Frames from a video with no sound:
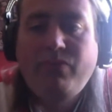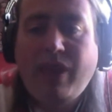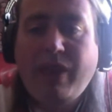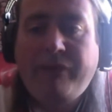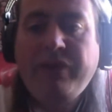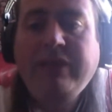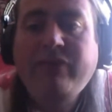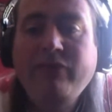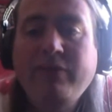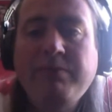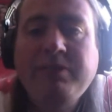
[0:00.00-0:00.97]

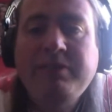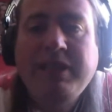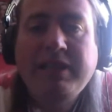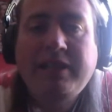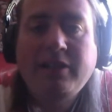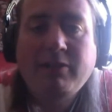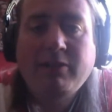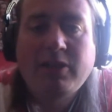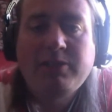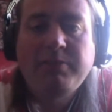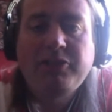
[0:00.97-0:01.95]
FIFA in particular,
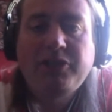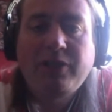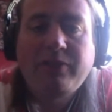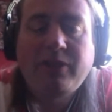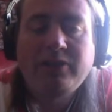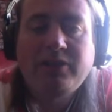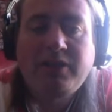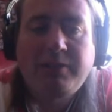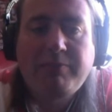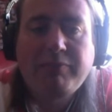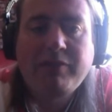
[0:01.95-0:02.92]
especially under
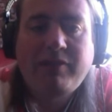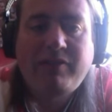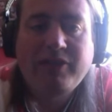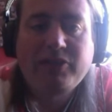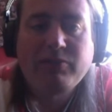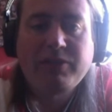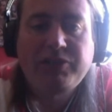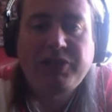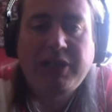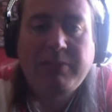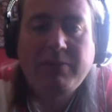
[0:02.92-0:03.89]
the previous
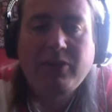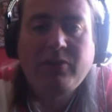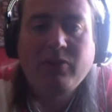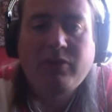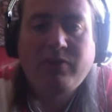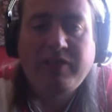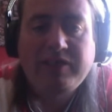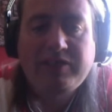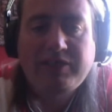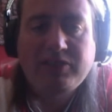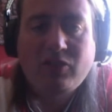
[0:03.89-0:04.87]
regime, I'm not
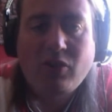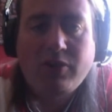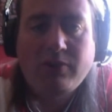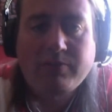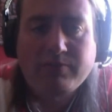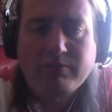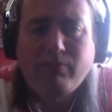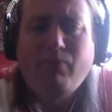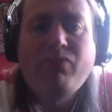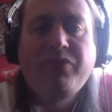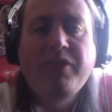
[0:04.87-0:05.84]
convinced it's gotten
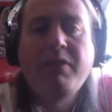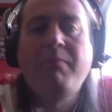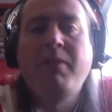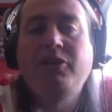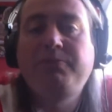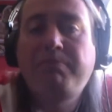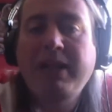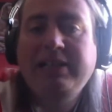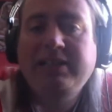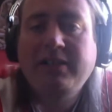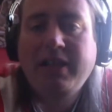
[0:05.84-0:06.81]
much
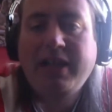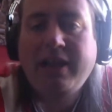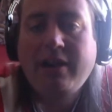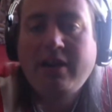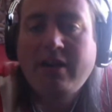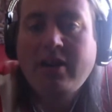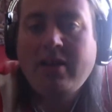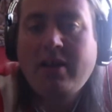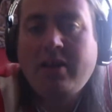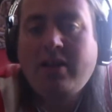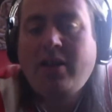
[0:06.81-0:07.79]
better here.
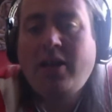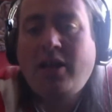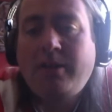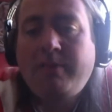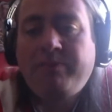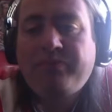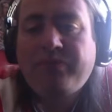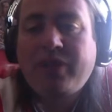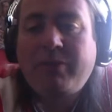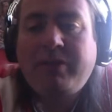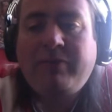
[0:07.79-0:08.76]
I
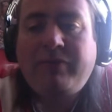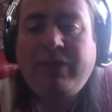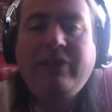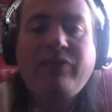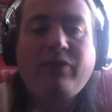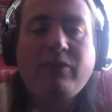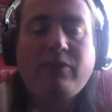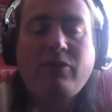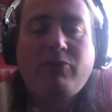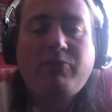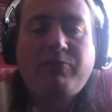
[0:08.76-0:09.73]
mean, FIFA could,